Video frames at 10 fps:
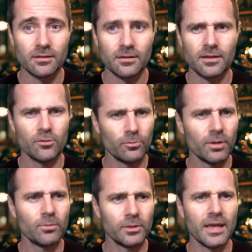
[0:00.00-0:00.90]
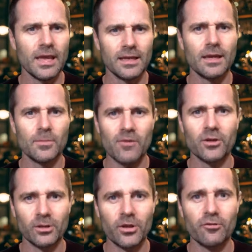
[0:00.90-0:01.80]
and you'll probably end up having
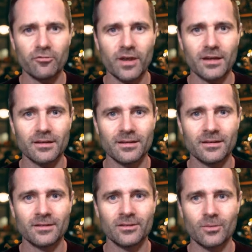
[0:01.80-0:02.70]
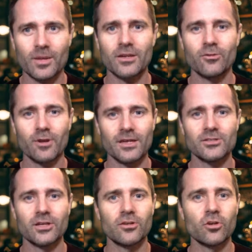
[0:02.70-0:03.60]
a lot of fun, no matter your
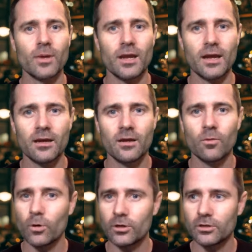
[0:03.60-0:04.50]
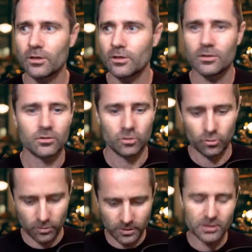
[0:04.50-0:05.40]
age and no matter what
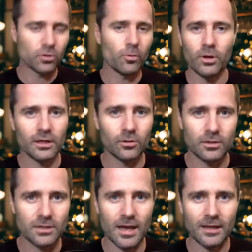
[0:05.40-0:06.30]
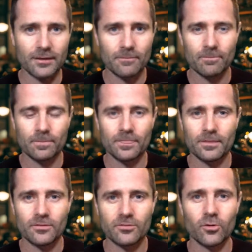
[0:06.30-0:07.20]
you think your body looks like.
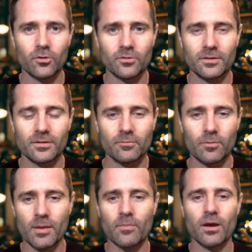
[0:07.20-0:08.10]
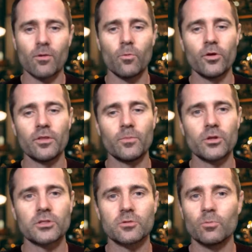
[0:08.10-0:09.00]
So remember, a worthy
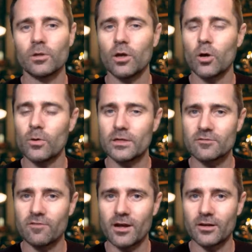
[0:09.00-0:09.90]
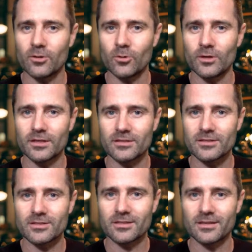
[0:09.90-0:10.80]
person will always find an
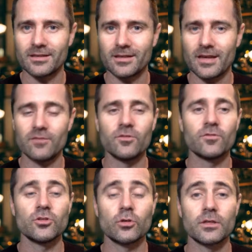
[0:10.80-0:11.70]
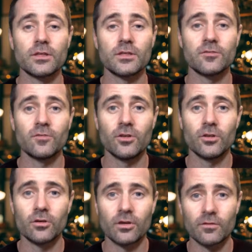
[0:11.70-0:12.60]
audience. And if you've enjoyed this
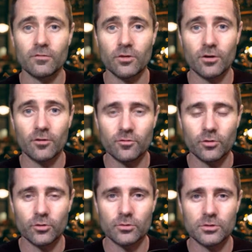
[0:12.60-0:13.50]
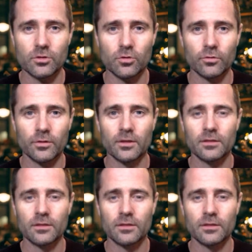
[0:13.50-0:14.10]
video, I've got a free gift for you. It's